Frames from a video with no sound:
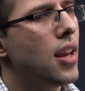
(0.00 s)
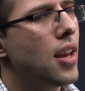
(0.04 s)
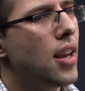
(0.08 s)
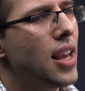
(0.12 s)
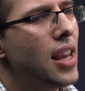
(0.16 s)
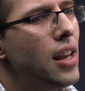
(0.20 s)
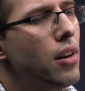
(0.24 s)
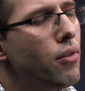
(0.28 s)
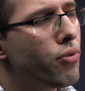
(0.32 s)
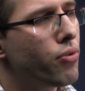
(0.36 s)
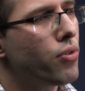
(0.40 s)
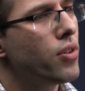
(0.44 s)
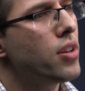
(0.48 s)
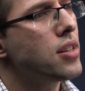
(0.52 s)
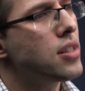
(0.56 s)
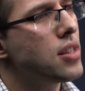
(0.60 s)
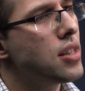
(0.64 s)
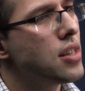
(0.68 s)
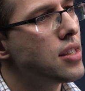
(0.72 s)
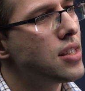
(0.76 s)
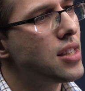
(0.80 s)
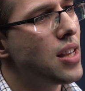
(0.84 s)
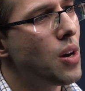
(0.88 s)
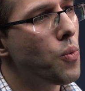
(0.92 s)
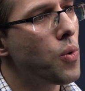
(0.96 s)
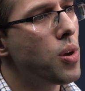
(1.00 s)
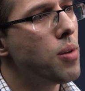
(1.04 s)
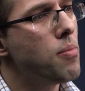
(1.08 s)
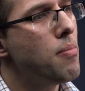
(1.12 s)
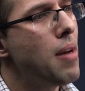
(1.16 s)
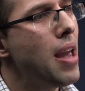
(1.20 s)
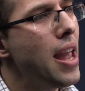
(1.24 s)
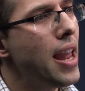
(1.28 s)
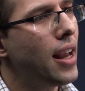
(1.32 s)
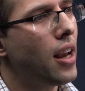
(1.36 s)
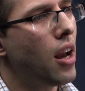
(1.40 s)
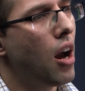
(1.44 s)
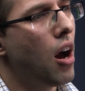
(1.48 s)
inferences that we
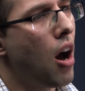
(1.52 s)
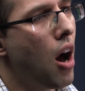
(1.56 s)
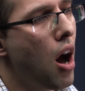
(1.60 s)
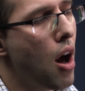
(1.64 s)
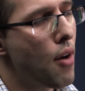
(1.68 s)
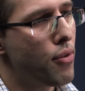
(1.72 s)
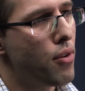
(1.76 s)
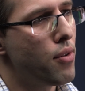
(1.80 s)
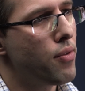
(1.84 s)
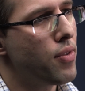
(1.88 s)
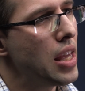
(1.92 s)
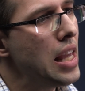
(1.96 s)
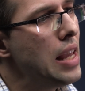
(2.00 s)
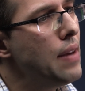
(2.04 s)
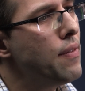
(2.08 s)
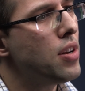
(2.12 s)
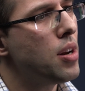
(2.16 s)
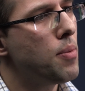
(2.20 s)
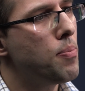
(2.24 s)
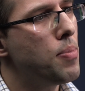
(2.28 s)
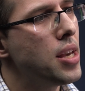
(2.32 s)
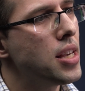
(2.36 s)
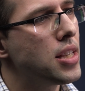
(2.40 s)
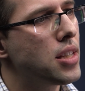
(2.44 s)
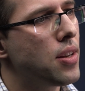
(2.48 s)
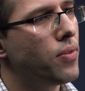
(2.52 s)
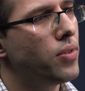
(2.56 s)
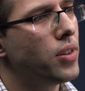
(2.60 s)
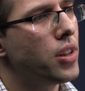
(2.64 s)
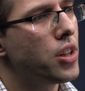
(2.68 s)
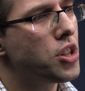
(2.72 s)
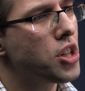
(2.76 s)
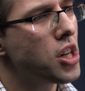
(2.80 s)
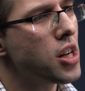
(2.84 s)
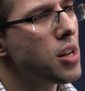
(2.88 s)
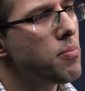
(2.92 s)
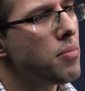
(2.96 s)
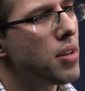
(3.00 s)
make off of even a piece of
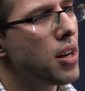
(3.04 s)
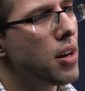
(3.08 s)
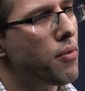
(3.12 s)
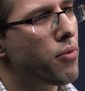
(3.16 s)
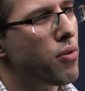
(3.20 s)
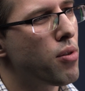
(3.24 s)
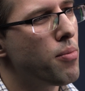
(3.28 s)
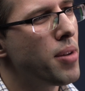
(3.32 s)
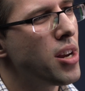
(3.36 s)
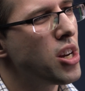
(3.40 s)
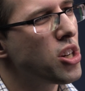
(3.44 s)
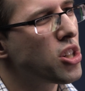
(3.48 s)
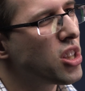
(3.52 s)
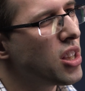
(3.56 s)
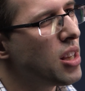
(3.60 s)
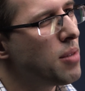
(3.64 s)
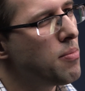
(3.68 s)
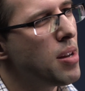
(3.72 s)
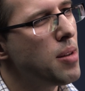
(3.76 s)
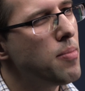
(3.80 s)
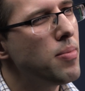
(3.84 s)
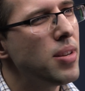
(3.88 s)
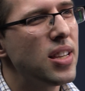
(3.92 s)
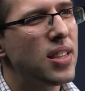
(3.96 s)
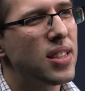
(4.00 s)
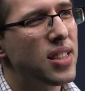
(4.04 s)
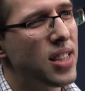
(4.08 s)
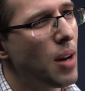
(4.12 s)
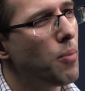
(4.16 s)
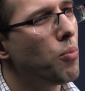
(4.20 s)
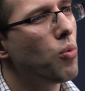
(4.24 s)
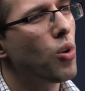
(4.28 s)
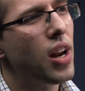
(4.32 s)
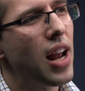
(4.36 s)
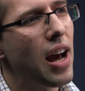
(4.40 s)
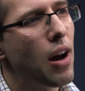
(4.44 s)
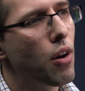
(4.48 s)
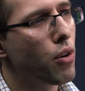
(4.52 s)
legitimate information that may be
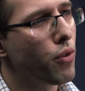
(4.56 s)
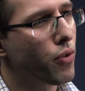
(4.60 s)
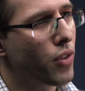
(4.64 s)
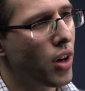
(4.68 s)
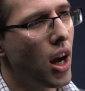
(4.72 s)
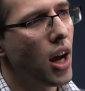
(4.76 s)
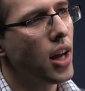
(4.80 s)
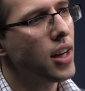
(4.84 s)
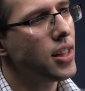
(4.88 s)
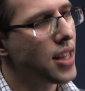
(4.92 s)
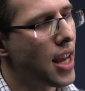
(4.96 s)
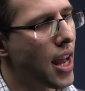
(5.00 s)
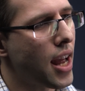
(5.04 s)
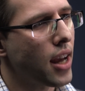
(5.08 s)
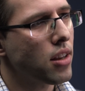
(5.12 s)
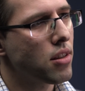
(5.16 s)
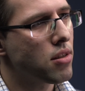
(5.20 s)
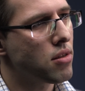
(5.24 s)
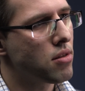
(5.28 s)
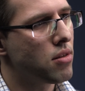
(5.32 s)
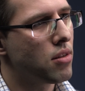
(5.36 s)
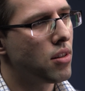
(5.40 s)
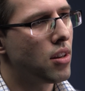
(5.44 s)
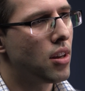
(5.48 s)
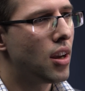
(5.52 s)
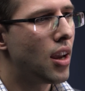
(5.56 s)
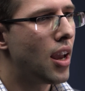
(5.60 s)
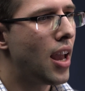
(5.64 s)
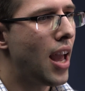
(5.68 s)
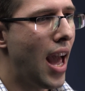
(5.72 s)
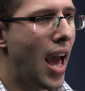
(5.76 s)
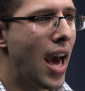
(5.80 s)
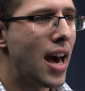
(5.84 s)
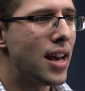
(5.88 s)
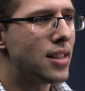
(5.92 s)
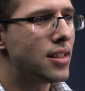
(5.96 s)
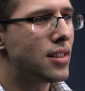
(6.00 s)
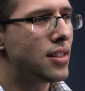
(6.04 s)
somewhat out of context,
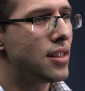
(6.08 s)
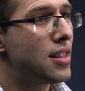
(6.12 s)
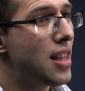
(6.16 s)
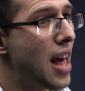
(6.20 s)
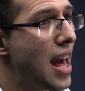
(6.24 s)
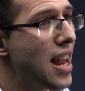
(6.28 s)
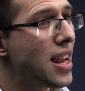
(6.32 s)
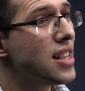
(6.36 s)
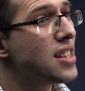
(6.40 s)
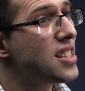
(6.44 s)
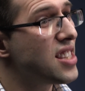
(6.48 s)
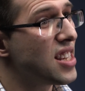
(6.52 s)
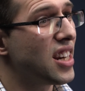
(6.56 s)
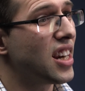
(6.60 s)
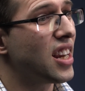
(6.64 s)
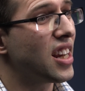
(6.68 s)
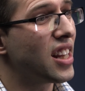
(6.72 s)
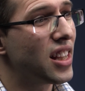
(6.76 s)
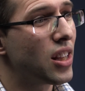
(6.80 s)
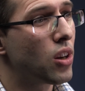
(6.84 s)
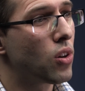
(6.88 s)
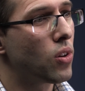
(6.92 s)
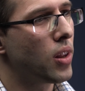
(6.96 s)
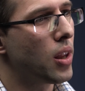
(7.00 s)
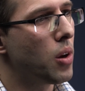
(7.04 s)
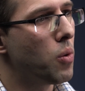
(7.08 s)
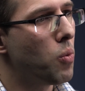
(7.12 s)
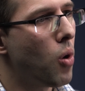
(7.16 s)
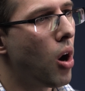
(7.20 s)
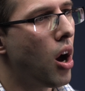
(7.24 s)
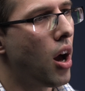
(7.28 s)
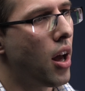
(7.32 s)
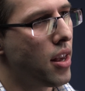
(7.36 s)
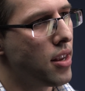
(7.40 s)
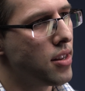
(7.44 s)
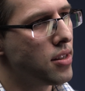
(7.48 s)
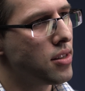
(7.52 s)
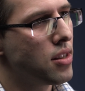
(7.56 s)
as that incident clearly
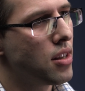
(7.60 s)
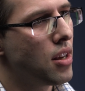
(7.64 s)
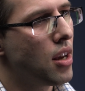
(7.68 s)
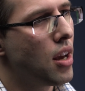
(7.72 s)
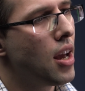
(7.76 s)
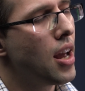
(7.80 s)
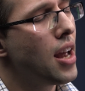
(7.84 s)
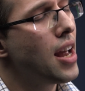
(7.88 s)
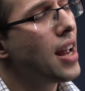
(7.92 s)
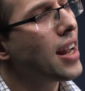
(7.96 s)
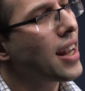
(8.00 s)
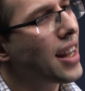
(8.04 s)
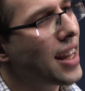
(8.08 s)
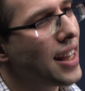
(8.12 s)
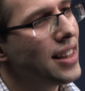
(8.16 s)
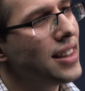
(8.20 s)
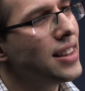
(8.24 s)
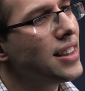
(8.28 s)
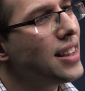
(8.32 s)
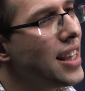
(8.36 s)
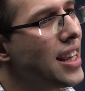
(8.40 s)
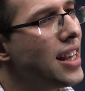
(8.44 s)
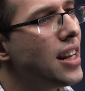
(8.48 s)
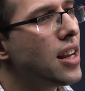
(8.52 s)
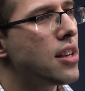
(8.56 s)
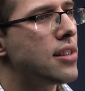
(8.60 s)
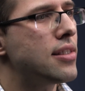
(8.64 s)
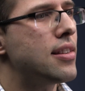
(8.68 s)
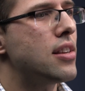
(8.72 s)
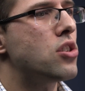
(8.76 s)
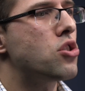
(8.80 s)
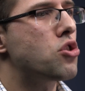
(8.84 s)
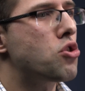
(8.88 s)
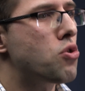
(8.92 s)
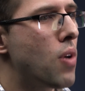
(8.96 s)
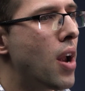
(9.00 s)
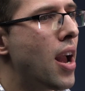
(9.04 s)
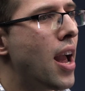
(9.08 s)
was, can lead us
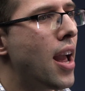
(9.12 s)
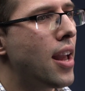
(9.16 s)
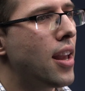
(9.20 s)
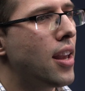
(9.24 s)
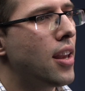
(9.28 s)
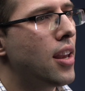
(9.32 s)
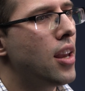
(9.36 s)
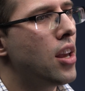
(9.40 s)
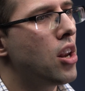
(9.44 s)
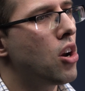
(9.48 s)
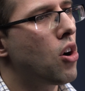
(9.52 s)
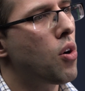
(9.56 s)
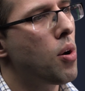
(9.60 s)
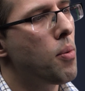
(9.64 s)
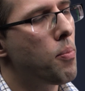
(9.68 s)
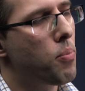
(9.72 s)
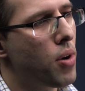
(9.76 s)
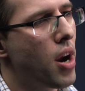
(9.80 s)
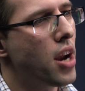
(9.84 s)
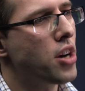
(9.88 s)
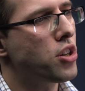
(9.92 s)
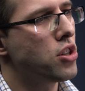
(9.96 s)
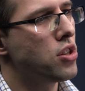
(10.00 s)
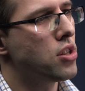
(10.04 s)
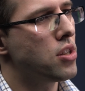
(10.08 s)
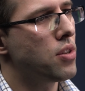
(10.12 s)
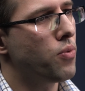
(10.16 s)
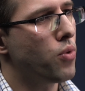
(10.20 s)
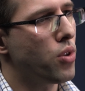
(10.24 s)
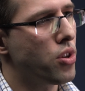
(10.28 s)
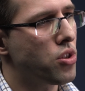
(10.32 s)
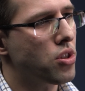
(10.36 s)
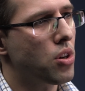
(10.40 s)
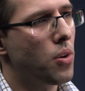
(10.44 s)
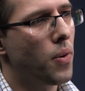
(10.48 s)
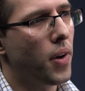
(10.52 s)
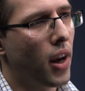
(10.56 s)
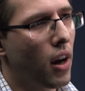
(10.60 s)
astray in our impressions of
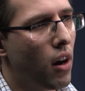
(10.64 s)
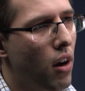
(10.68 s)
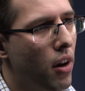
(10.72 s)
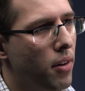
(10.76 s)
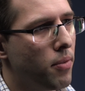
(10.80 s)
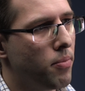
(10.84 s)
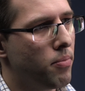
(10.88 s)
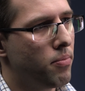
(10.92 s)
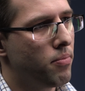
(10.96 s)
what's going on,